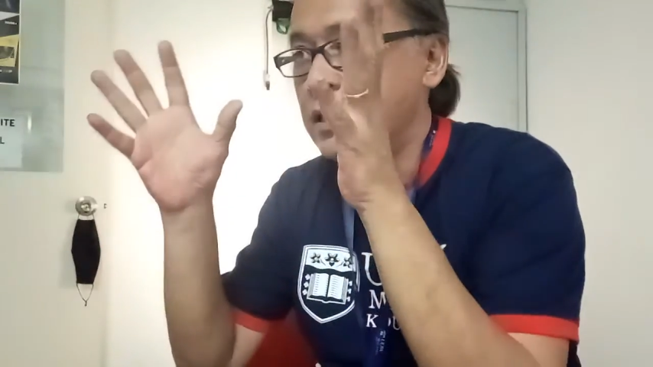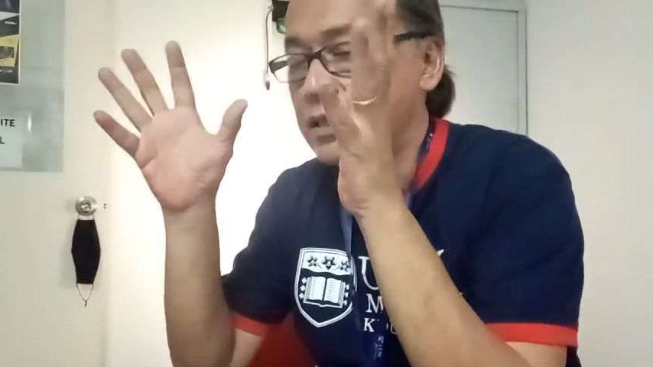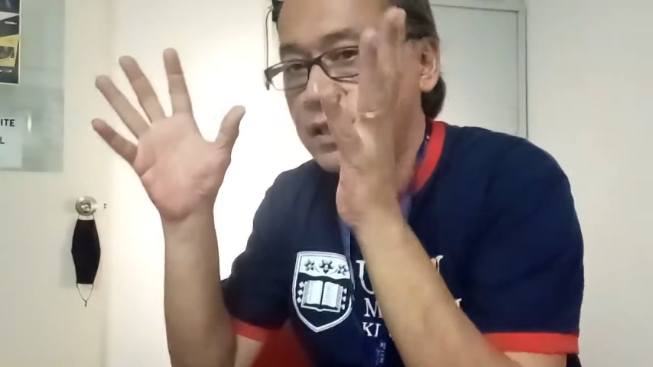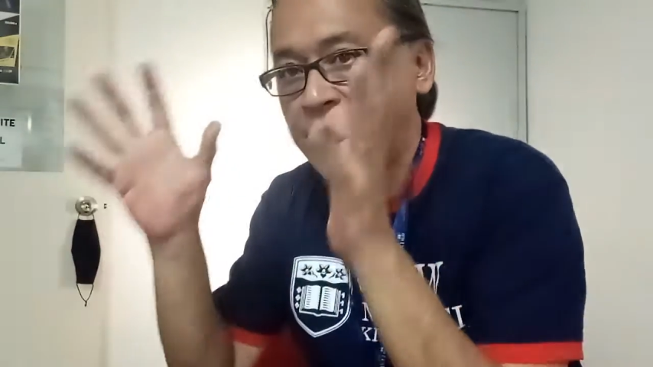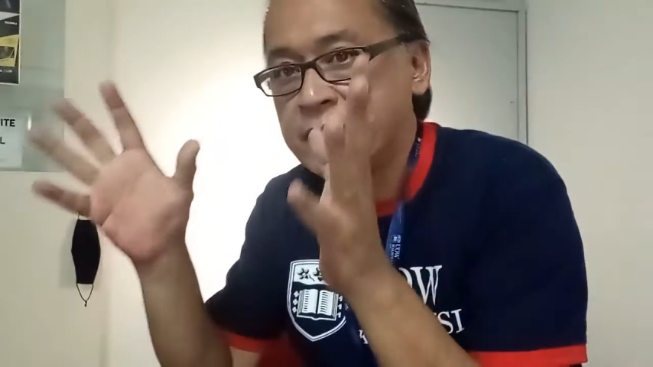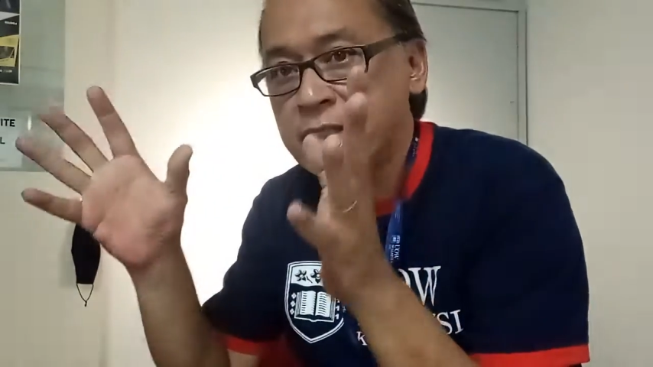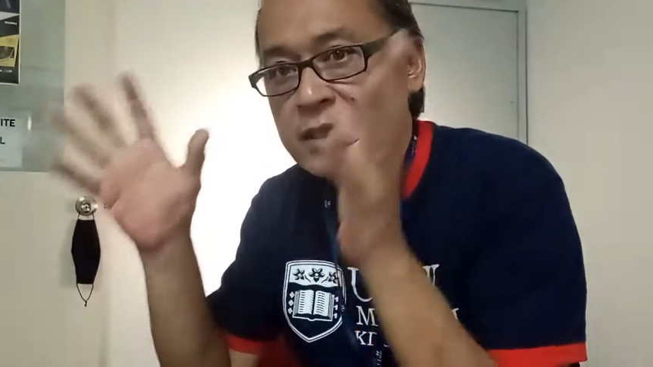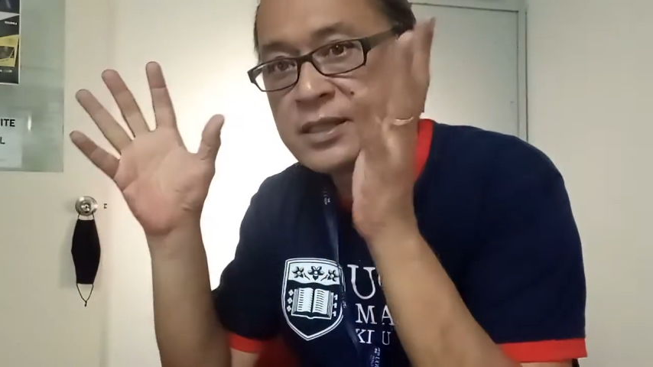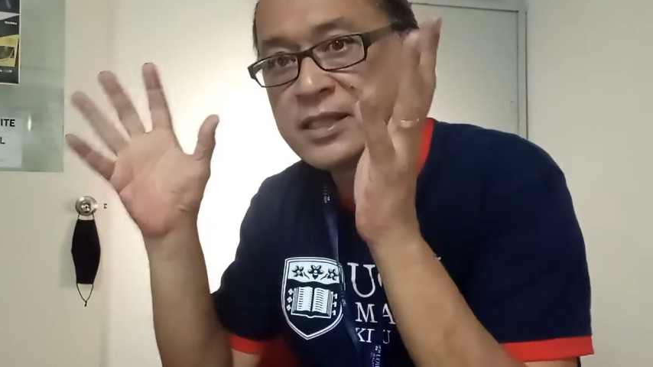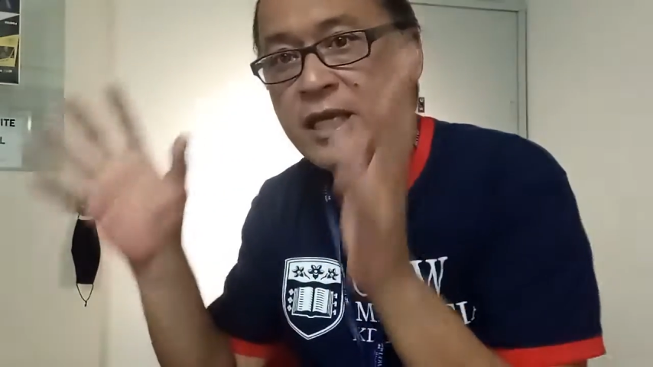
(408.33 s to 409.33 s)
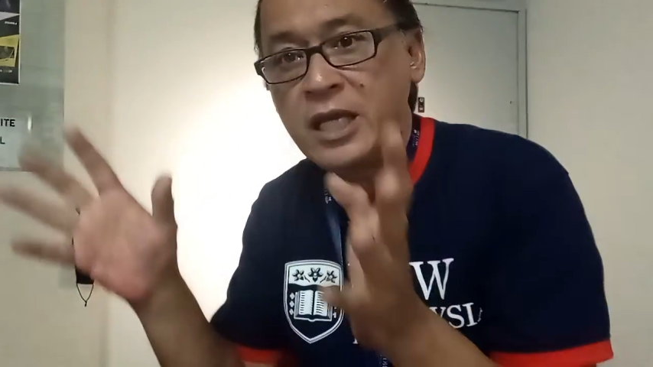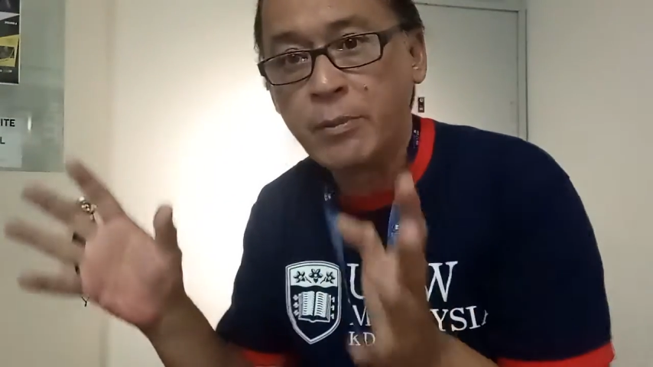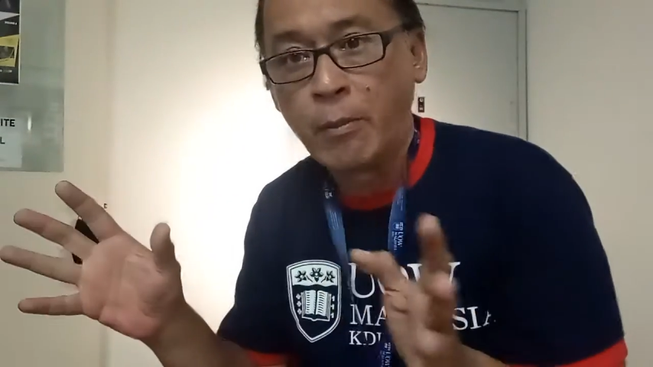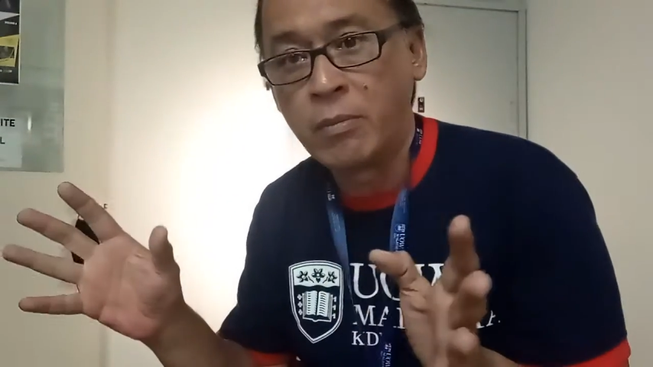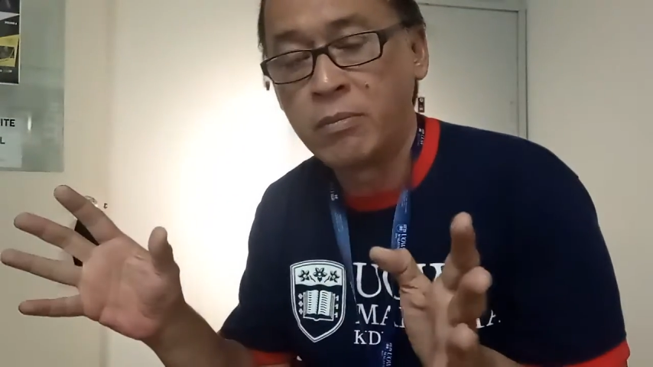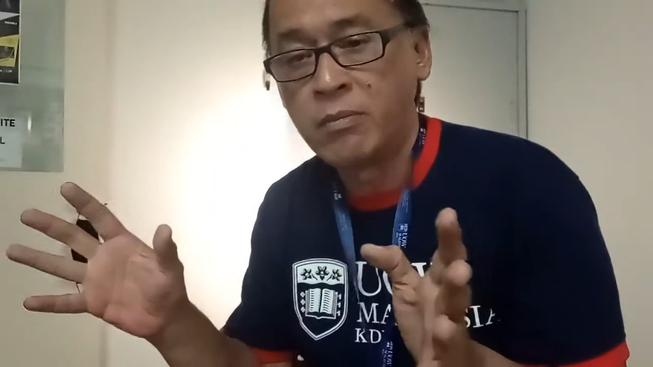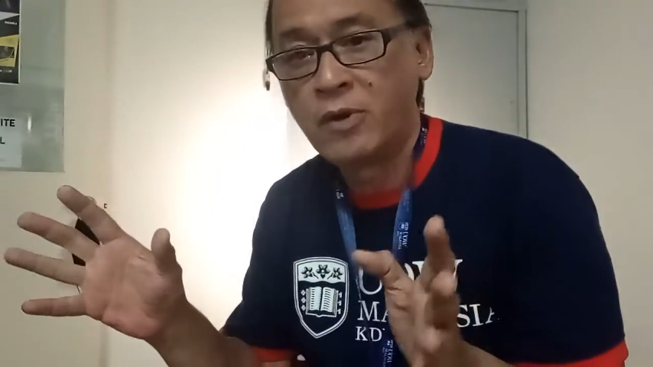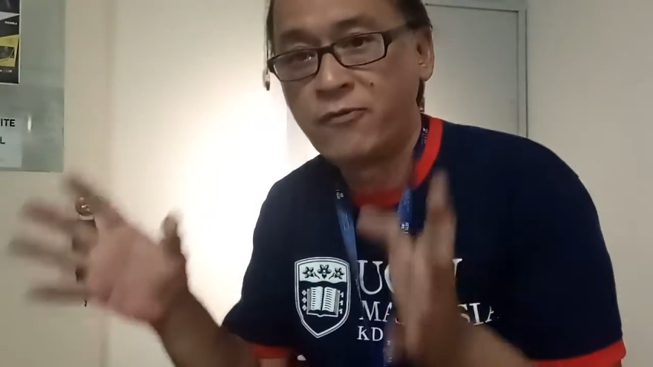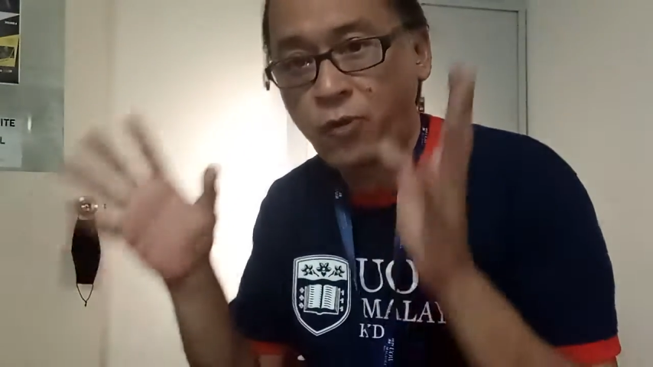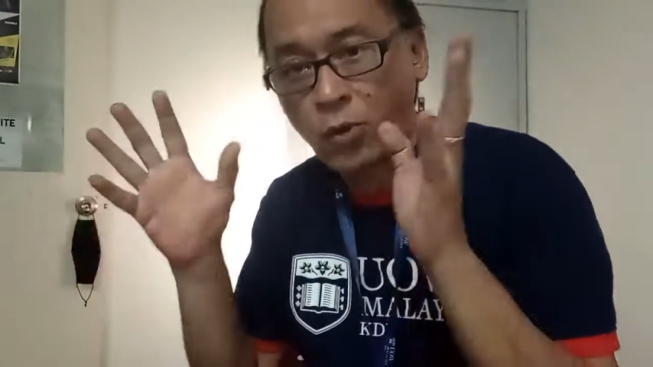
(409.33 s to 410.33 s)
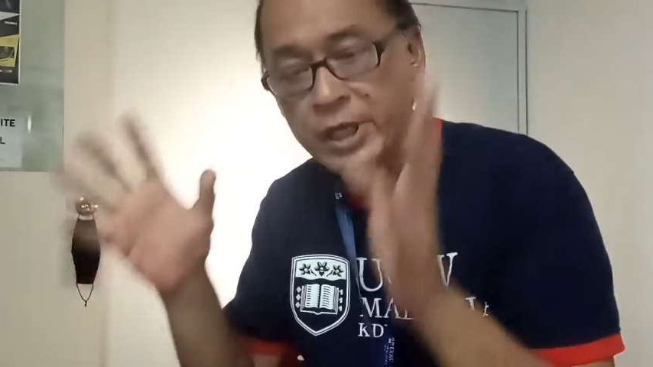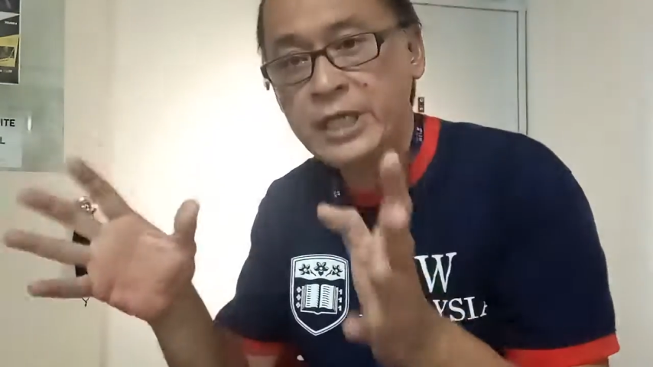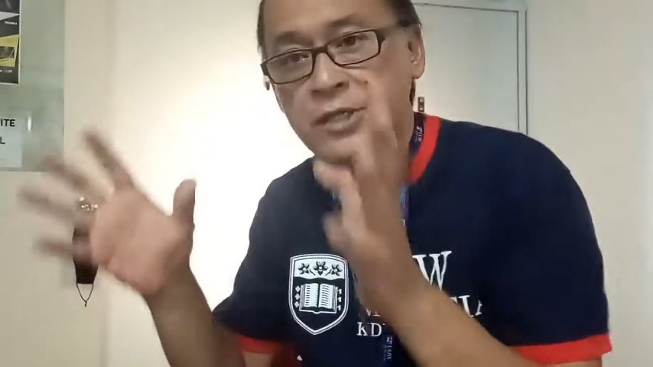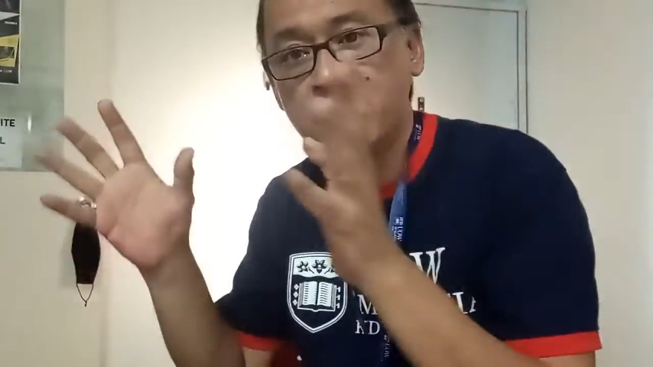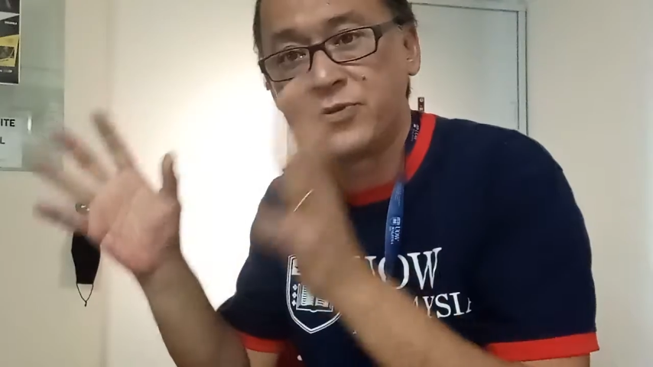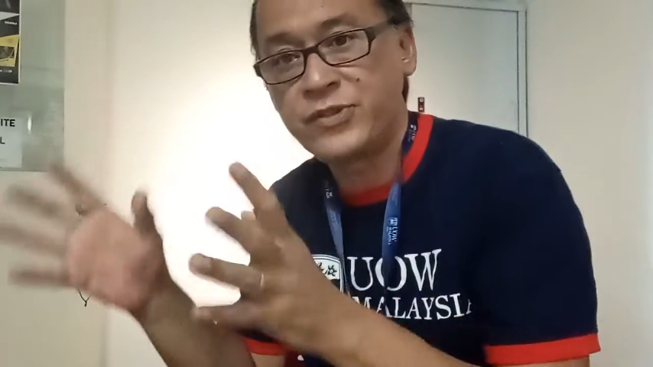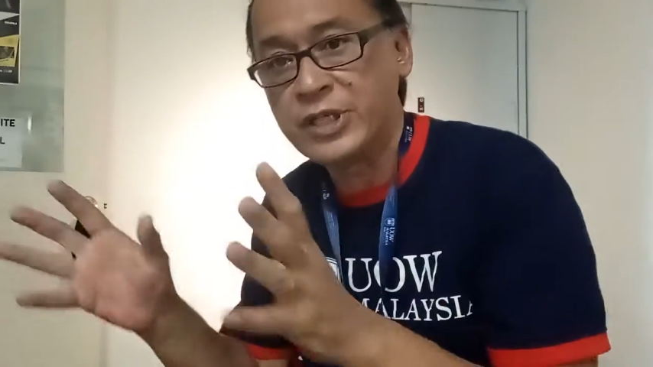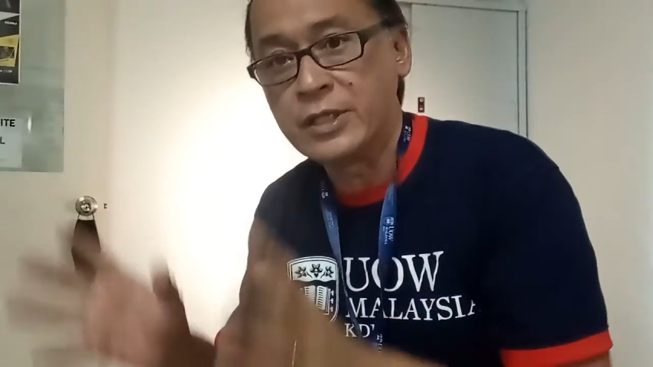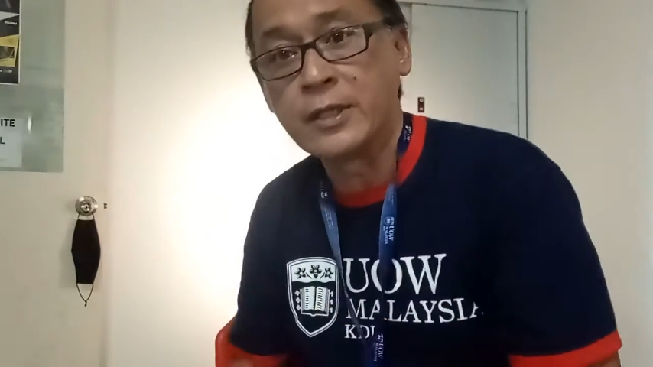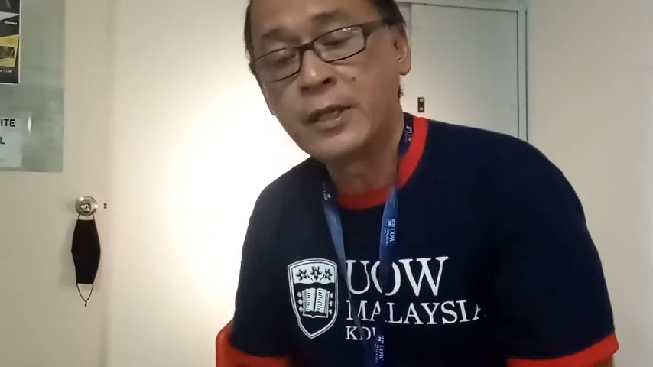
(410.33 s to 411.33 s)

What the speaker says: lighting scheme for each scene.